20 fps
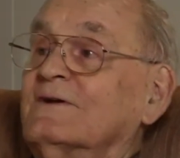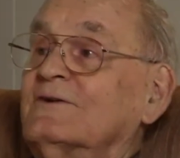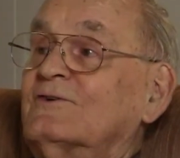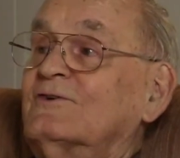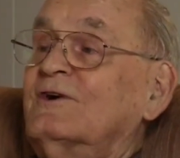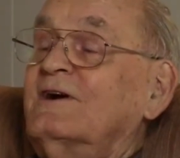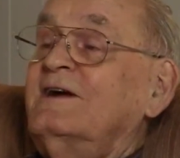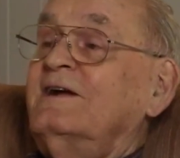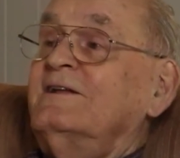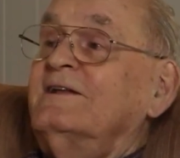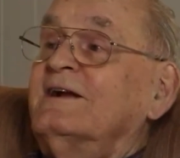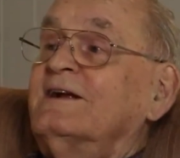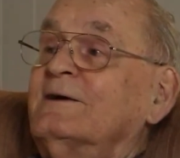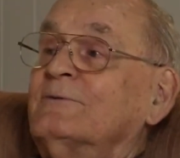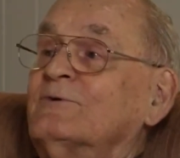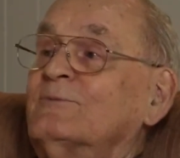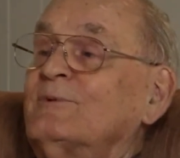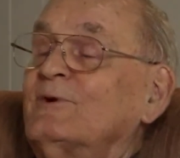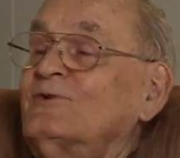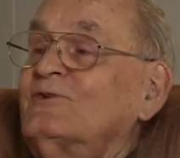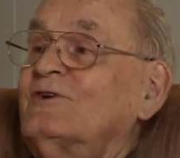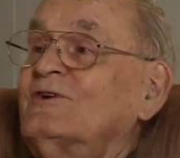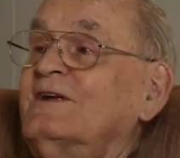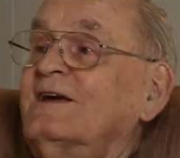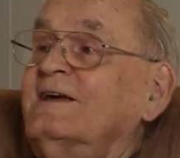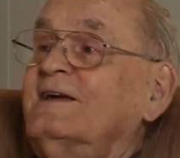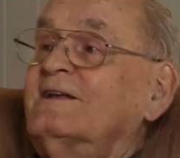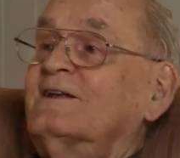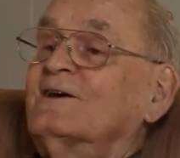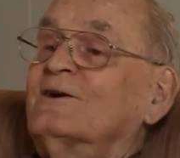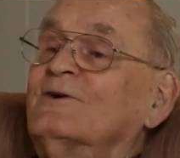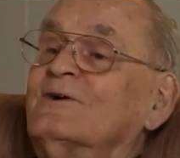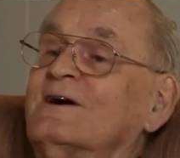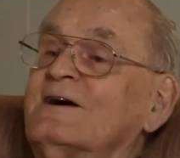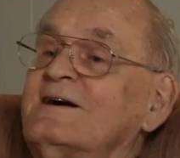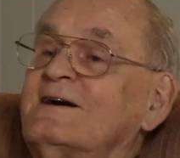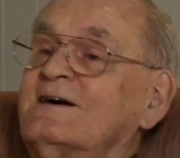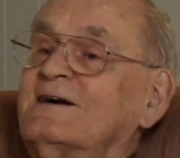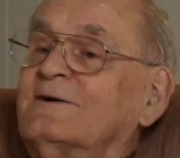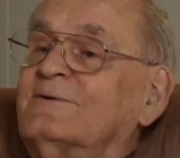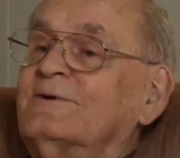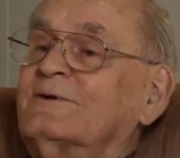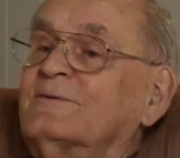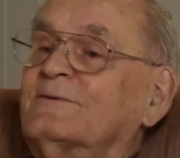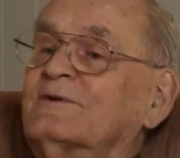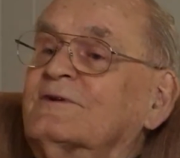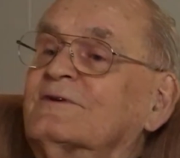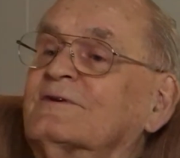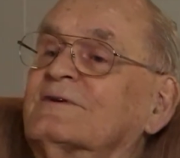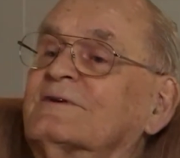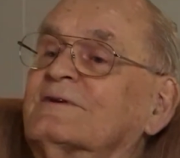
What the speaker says: train that I was supposed to take to go to Iowa was,